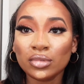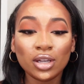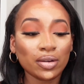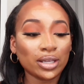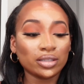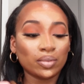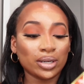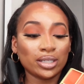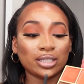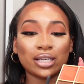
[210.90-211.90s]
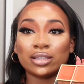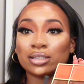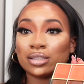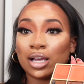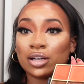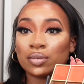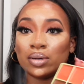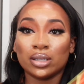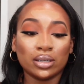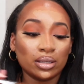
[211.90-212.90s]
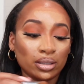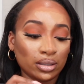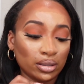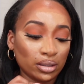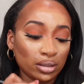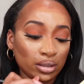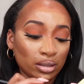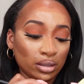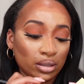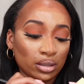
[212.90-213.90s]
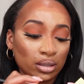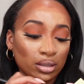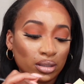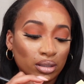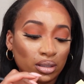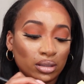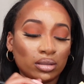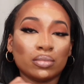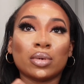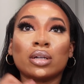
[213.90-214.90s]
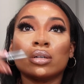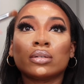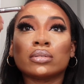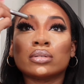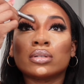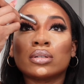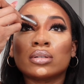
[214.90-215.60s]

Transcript: Okay, so we're gonna take this lighter one and do my nose.